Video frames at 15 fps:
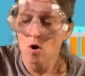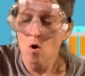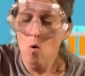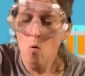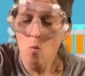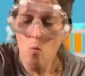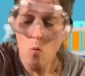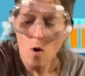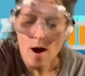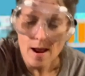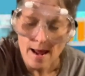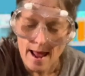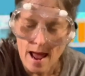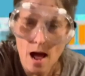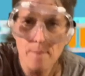
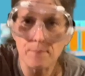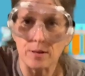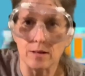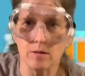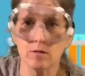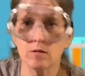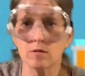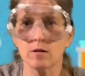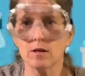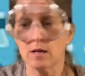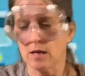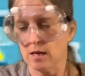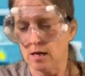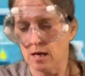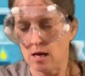What happens
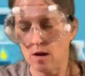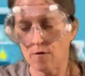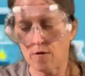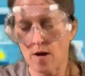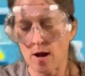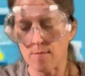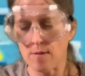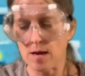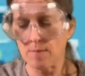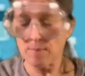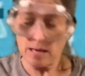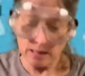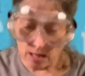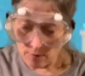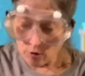if I make
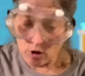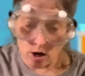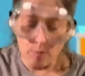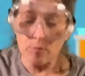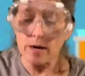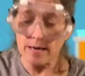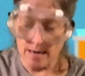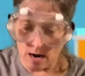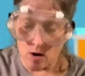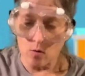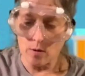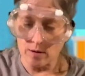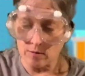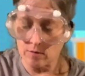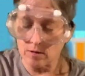my lever arm right now
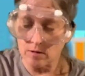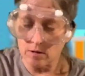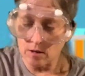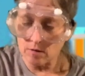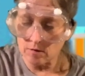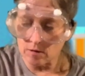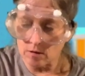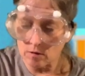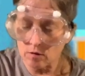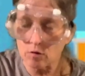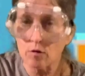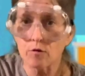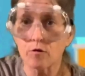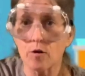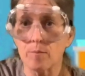is the distance
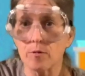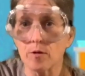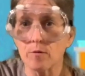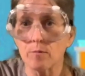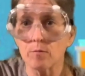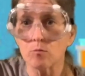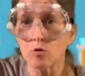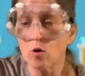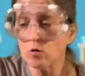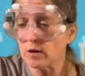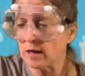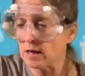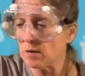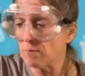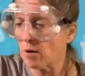from the
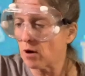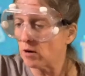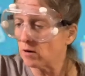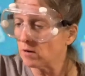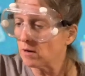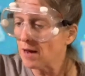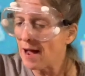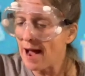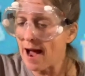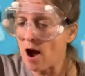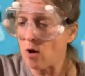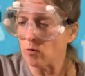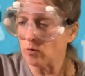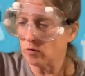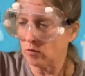rotating part
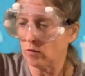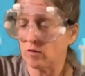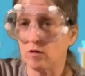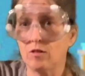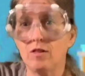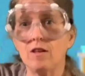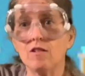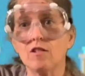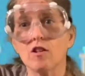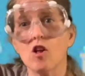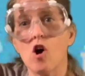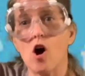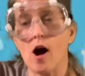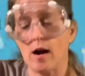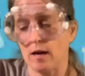out, so it's this
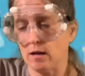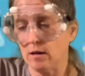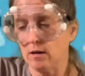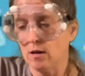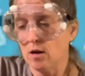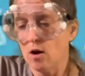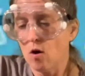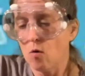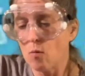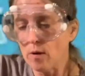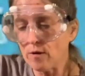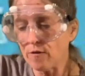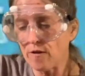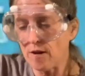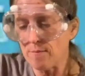long. What
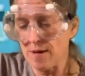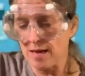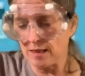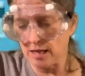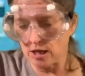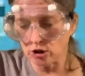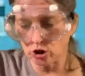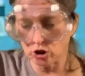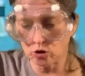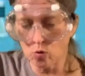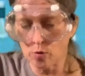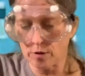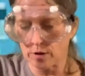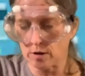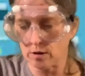if I make that
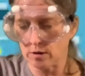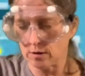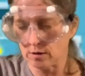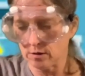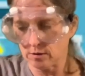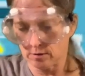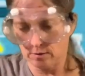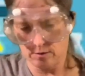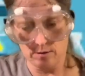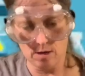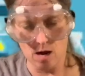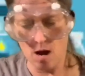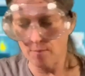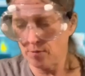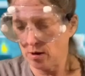shorter?
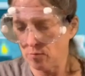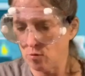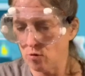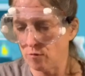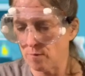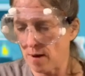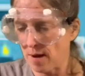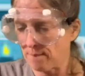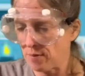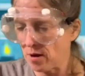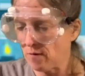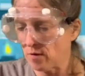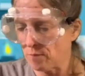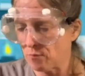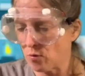I'm going to move my
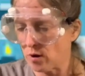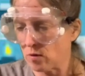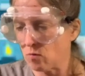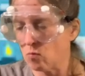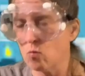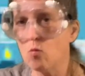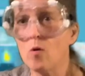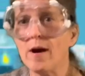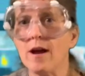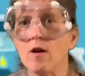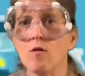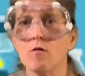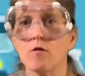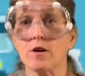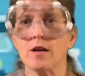pivot point way
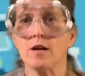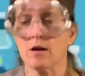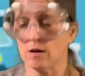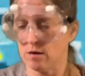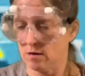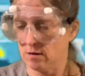over here.